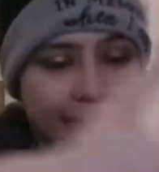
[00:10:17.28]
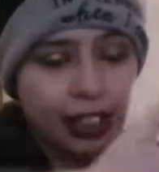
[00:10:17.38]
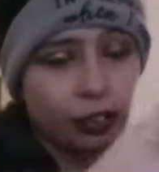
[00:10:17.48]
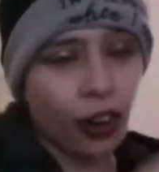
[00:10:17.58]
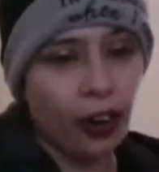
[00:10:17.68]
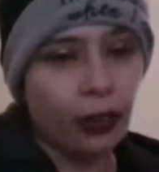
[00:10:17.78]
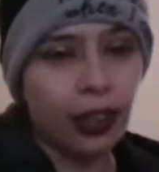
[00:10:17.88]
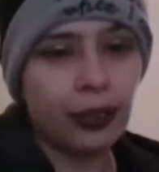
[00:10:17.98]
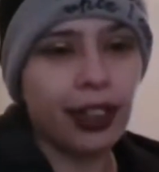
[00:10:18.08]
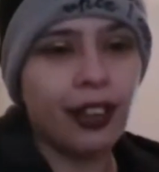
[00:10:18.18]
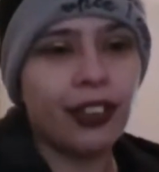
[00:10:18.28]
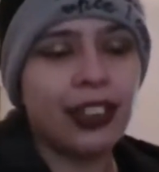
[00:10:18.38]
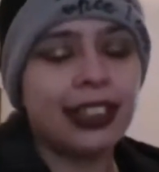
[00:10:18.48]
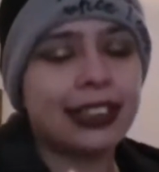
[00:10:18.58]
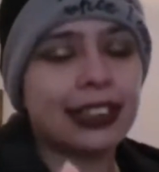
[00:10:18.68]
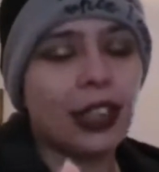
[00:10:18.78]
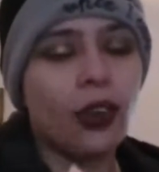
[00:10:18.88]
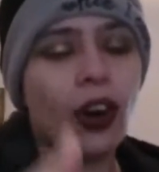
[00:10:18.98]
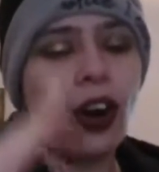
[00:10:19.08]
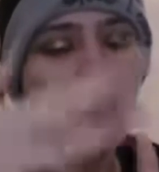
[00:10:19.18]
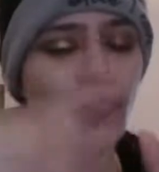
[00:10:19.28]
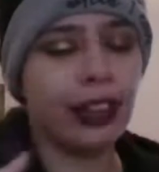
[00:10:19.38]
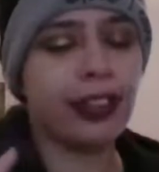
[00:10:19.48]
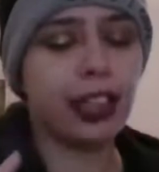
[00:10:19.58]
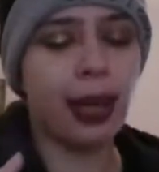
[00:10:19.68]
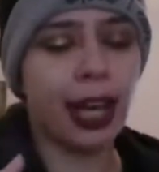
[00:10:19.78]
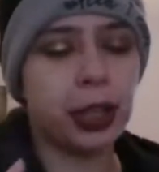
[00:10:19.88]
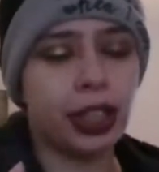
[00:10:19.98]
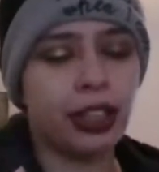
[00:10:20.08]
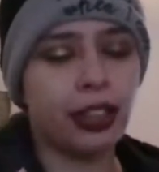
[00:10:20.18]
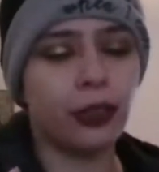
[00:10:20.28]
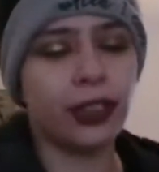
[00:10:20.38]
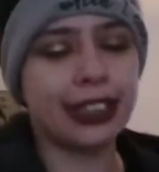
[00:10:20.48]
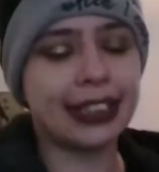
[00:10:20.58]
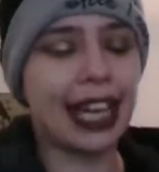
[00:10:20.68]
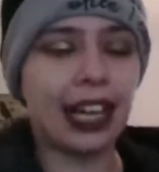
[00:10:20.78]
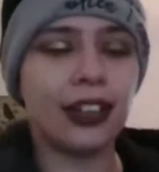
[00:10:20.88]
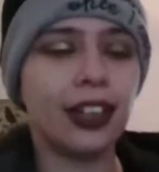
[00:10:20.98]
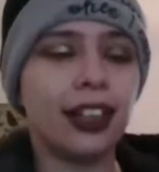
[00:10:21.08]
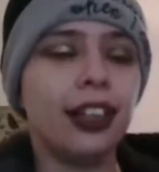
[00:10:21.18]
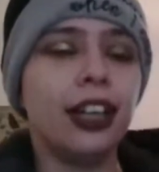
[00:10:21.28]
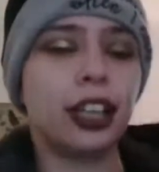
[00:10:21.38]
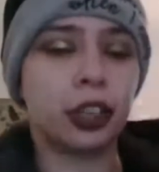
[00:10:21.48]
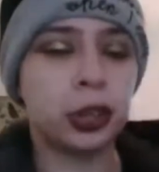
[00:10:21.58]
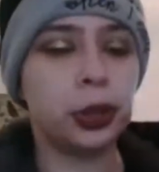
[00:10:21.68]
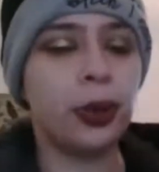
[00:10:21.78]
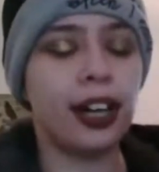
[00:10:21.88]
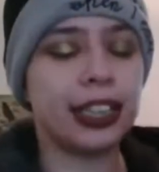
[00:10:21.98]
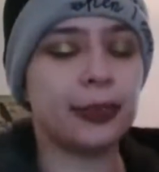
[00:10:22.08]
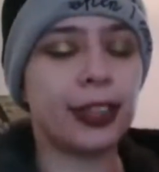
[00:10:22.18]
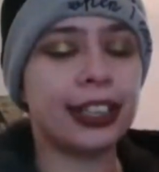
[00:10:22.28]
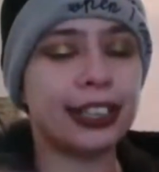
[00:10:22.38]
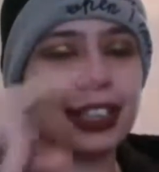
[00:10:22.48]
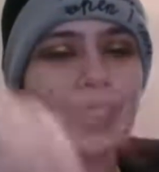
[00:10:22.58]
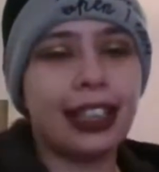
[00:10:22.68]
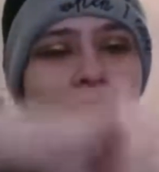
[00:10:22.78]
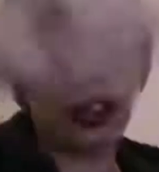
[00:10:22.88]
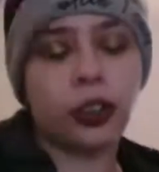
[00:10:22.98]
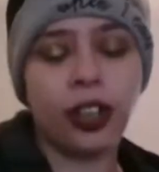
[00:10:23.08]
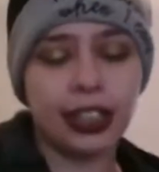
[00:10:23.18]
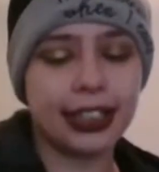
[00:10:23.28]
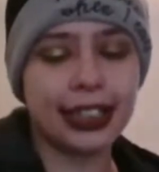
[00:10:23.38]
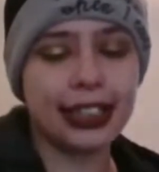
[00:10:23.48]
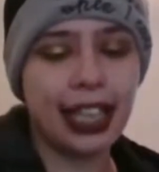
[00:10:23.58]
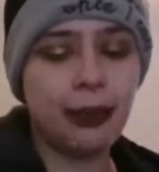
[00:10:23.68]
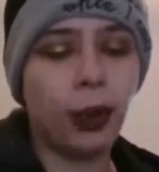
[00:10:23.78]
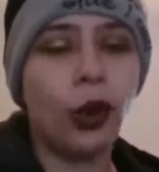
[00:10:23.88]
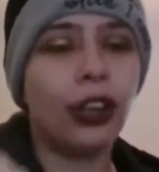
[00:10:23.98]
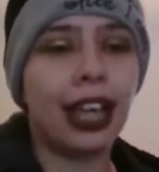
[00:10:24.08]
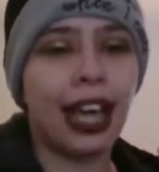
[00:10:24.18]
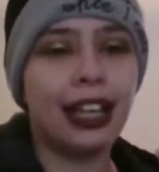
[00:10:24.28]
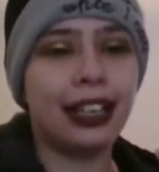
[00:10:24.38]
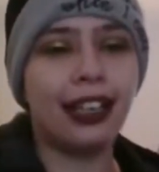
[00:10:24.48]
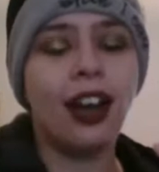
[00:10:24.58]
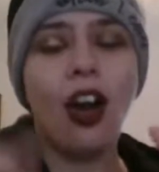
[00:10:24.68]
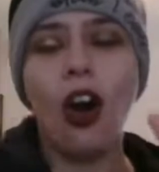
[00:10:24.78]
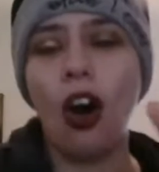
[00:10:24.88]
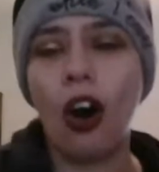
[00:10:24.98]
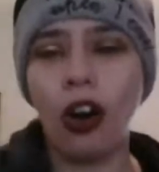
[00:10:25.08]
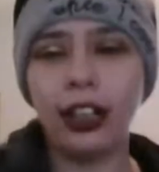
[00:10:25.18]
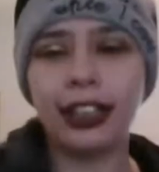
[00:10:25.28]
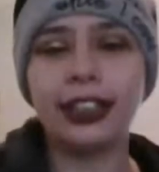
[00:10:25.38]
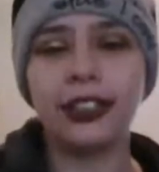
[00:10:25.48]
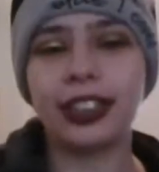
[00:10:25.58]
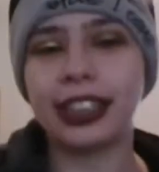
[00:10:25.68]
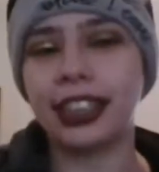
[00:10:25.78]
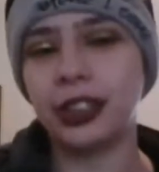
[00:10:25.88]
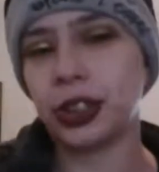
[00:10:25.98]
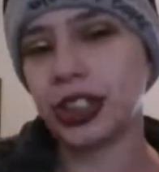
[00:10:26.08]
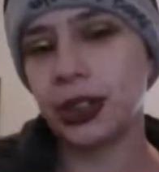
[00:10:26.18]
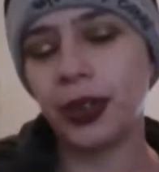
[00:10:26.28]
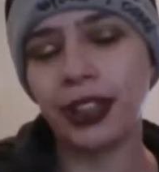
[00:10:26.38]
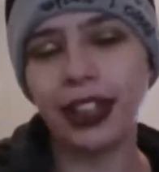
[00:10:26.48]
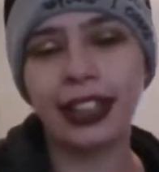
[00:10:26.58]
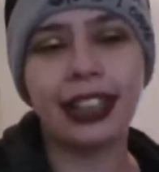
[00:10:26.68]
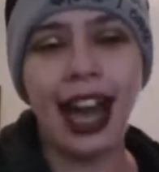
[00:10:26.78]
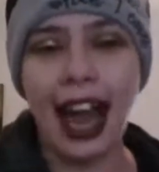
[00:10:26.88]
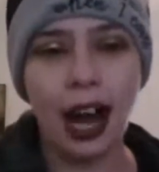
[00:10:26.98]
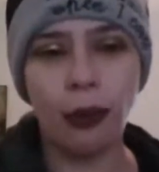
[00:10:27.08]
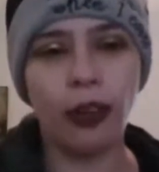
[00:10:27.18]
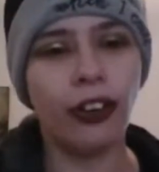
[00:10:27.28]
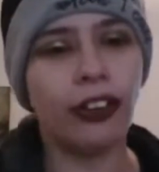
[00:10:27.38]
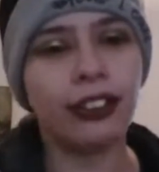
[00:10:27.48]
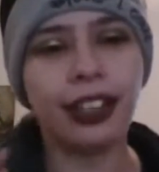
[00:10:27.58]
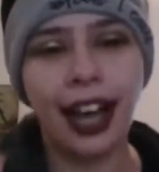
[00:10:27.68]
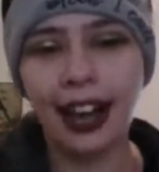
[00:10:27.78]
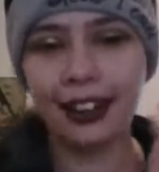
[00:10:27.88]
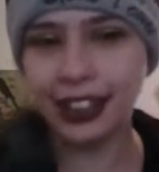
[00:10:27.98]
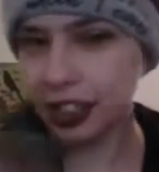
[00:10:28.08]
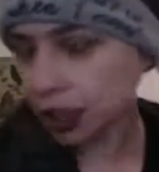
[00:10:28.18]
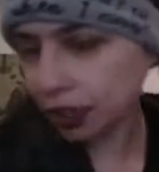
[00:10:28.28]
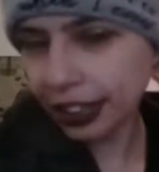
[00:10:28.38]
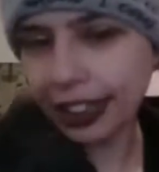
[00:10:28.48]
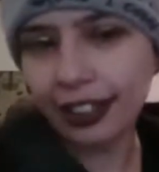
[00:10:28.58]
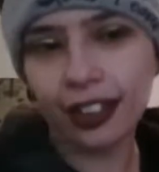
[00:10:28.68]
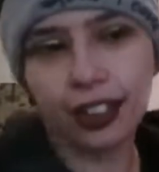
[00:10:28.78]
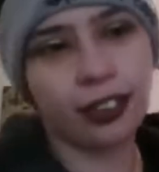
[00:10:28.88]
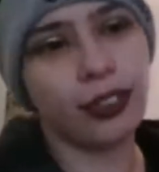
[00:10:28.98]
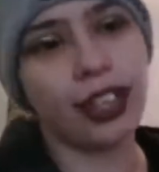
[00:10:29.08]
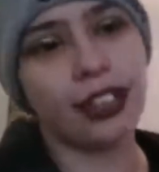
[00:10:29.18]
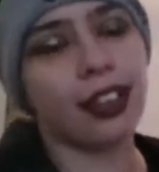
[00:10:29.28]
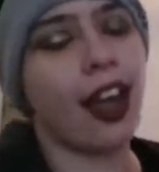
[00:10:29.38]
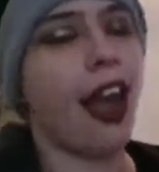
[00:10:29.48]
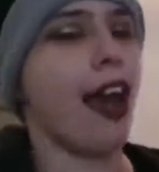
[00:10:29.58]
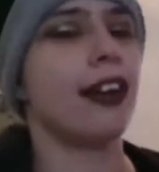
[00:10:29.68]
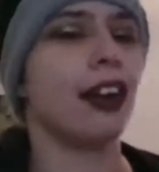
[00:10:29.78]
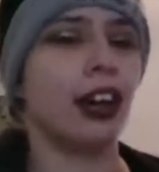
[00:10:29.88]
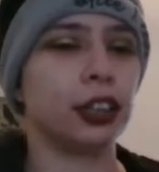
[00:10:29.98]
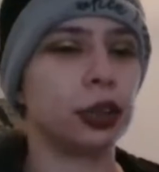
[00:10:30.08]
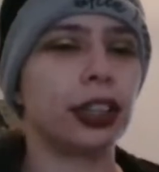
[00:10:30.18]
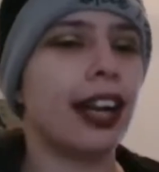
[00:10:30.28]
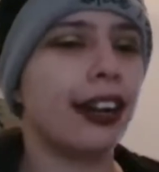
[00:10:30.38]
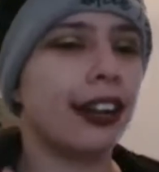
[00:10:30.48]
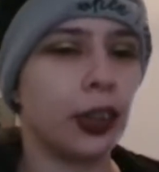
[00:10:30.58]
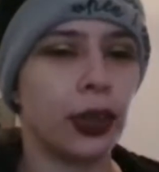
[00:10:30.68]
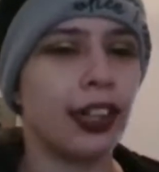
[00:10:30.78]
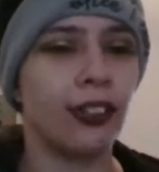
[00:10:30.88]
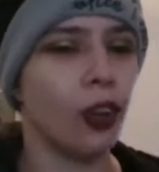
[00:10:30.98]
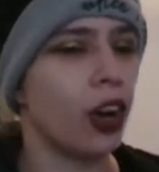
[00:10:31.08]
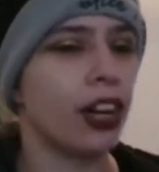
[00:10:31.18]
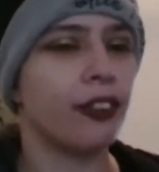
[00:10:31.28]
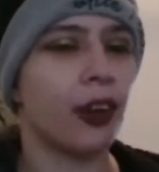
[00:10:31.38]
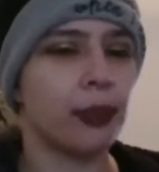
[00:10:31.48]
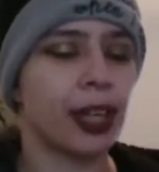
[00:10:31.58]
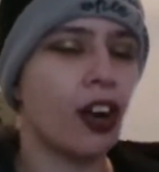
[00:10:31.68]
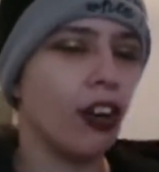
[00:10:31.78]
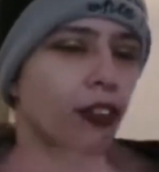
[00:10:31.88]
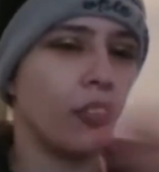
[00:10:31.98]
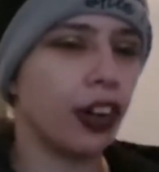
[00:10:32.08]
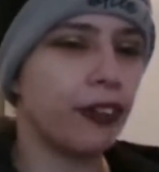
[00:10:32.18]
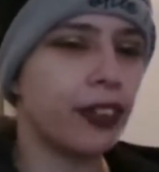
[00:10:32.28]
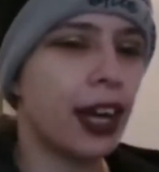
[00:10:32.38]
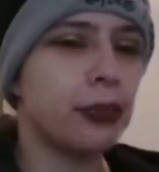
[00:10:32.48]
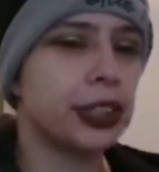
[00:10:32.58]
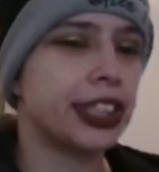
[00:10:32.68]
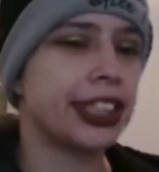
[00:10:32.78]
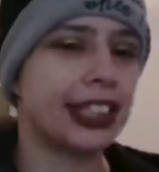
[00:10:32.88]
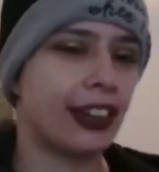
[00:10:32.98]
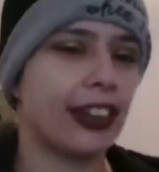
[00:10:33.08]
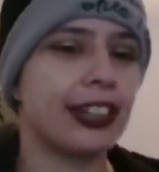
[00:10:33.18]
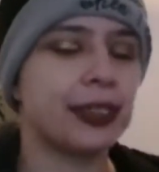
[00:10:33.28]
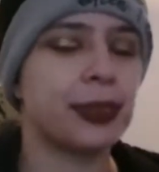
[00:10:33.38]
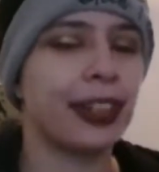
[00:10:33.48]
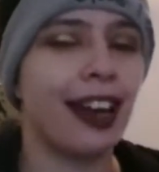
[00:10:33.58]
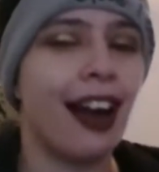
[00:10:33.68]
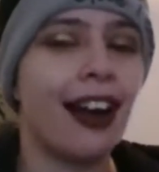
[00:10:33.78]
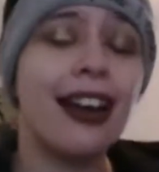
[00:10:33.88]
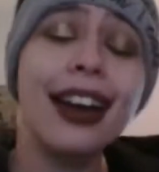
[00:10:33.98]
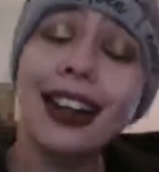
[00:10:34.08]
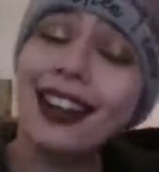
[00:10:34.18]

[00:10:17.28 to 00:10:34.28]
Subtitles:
in a row or whatever. So all I could imagine was Kara, her 2 husbands, and then across the table, Katie, all in unison, just doing like the owl head turning your like head 180-degree look from like all 4 of them just to stare at this one guy.